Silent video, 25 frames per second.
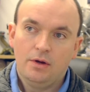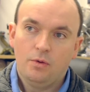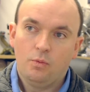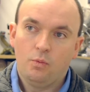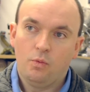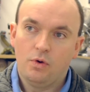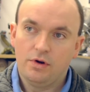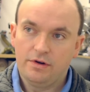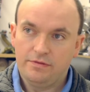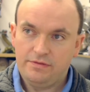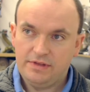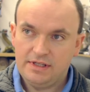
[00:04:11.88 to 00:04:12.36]

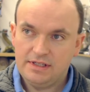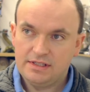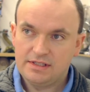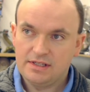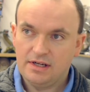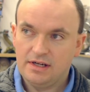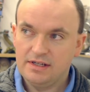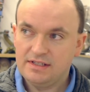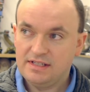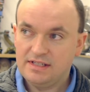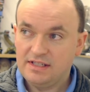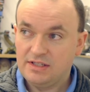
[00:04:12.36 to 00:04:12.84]
One of these
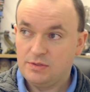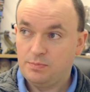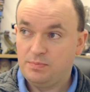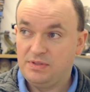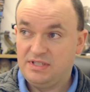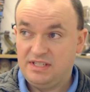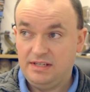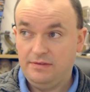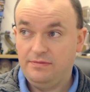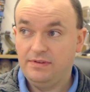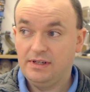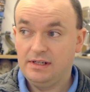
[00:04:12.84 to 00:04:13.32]
sites is
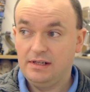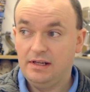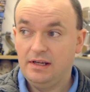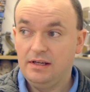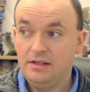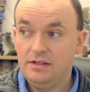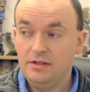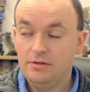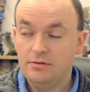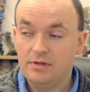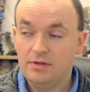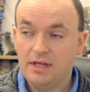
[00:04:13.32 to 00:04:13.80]
specifically
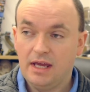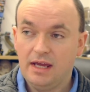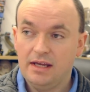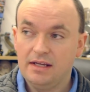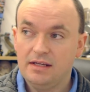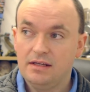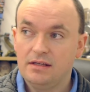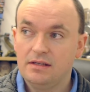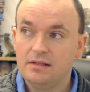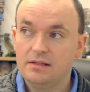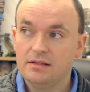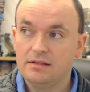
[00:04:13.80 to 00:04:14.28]
a
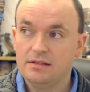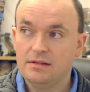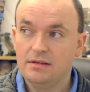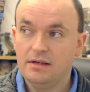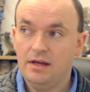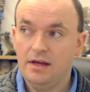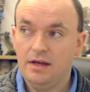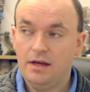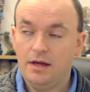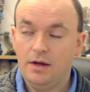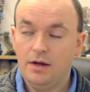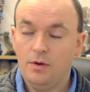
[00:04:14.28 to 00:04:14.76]
UK
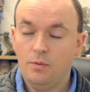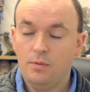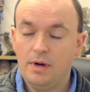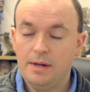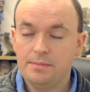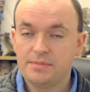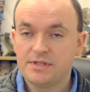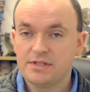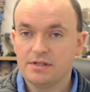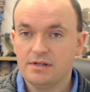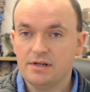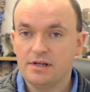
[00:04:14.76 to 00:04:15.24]

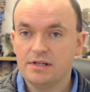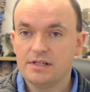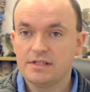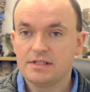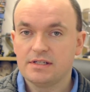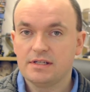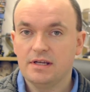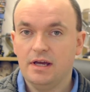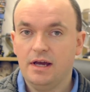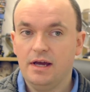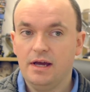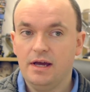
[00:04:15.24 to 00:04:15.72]

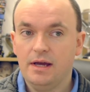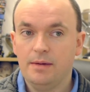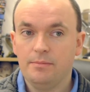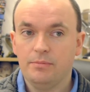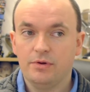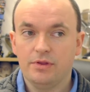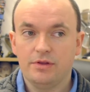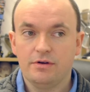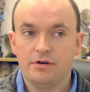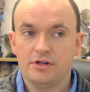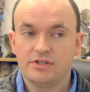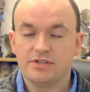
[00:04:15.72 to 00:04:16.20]
website,
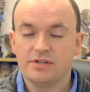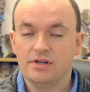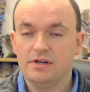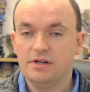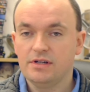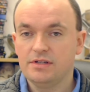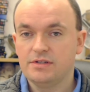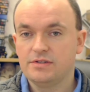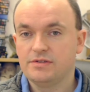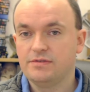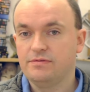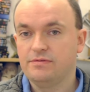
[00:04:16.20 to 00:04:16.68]
but there are
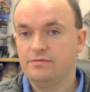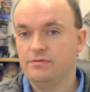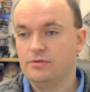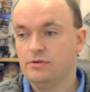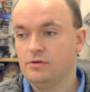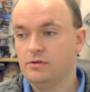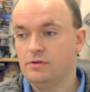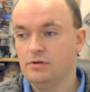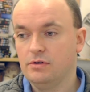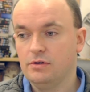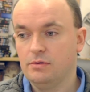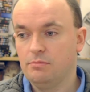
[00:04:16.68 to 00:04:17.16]
sites
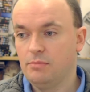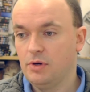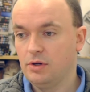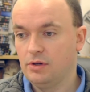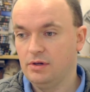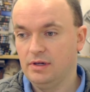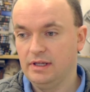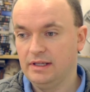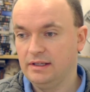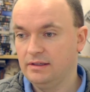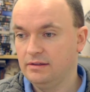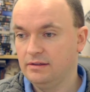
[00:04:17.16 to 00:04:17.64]
for
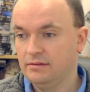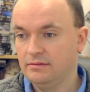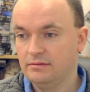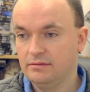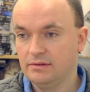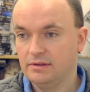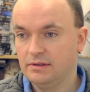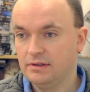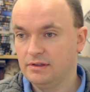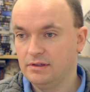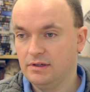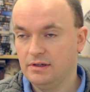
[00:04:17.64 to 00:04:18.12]

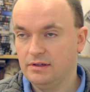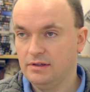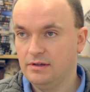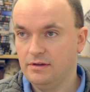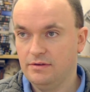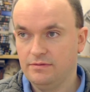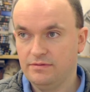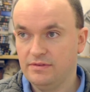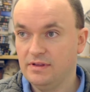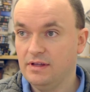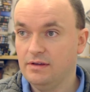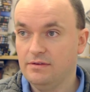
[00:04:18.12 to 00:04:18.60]
modelling
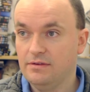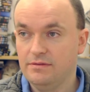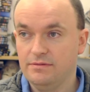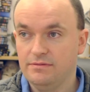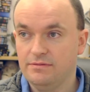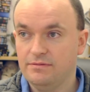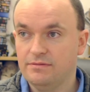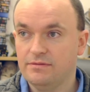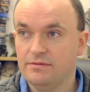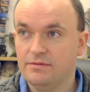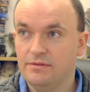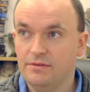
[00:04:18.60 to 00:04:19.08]
of
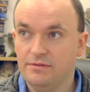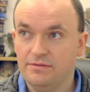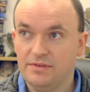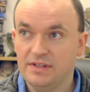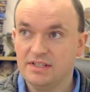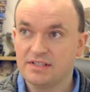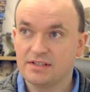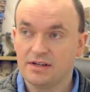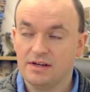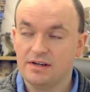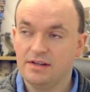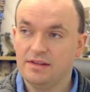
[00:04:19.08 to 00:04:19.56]

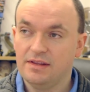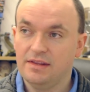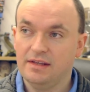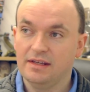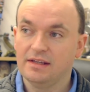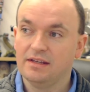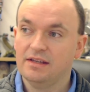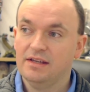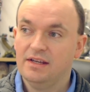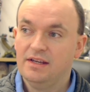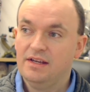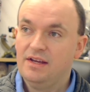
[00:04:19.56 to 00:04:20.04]
this kind of
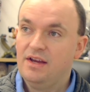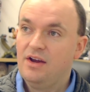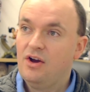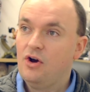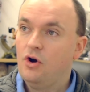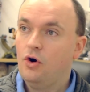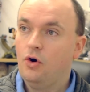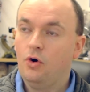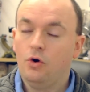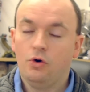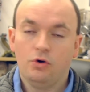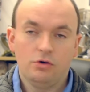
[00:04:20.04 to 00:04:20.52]
thing
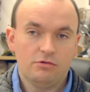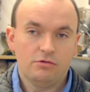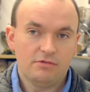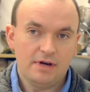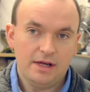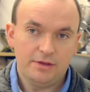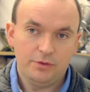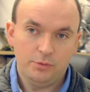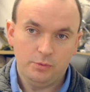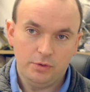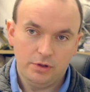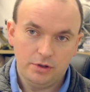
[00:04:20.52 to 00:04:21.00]
all
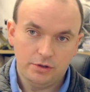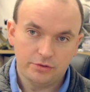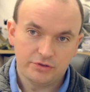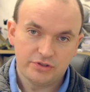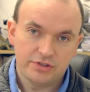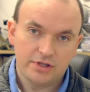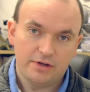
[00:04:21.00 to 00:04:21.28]
around the world.